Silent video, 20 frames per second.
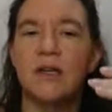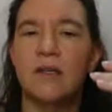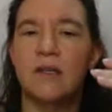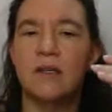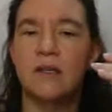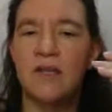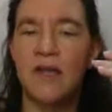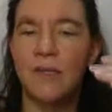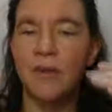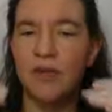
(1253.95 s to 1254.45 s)

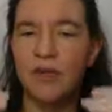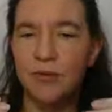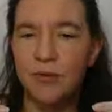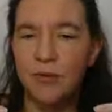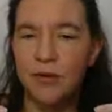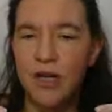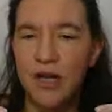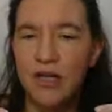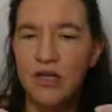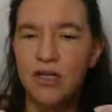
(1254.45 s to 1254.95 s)

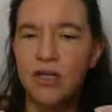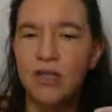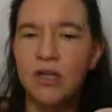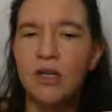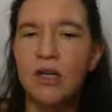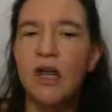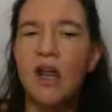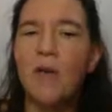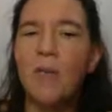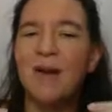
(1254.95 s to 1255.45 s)

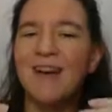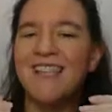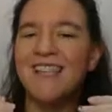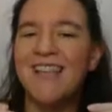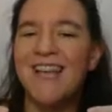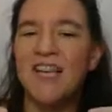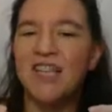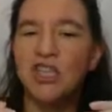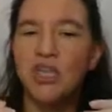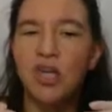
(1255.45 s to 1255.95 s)
sub-exponential, but is
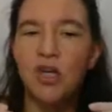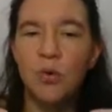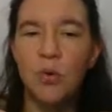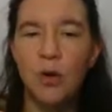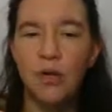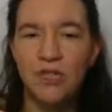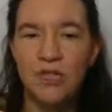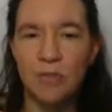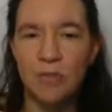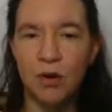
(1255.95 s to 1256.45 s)
actually
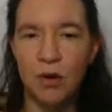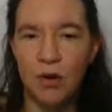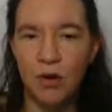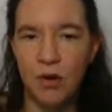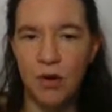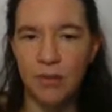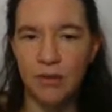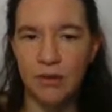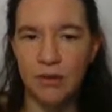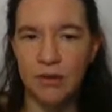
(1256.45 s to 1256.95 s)

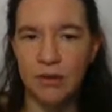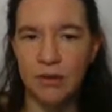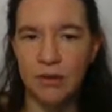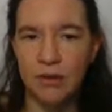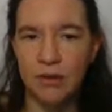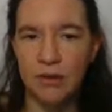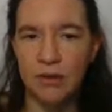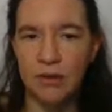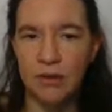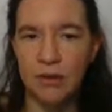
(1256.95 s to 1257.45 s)
quasi-polynomial.
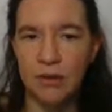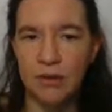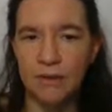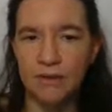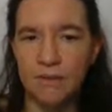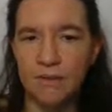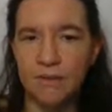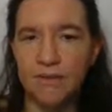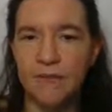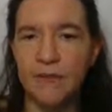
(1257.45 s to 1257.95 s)

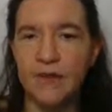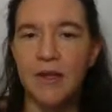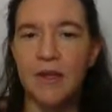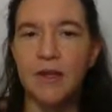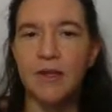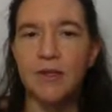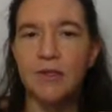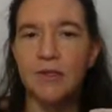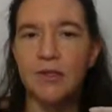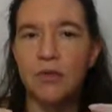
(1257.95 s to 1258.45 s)

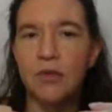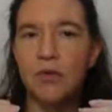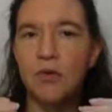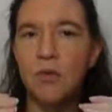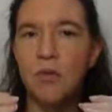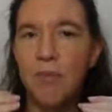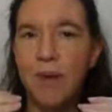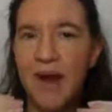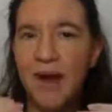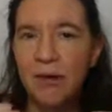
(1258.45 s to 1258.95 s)

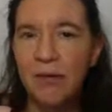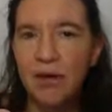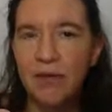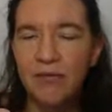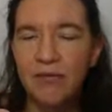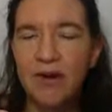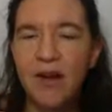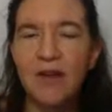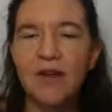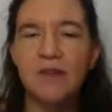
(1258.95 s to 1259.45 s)
So binary
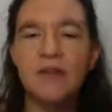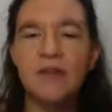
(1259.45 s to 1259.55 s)
fine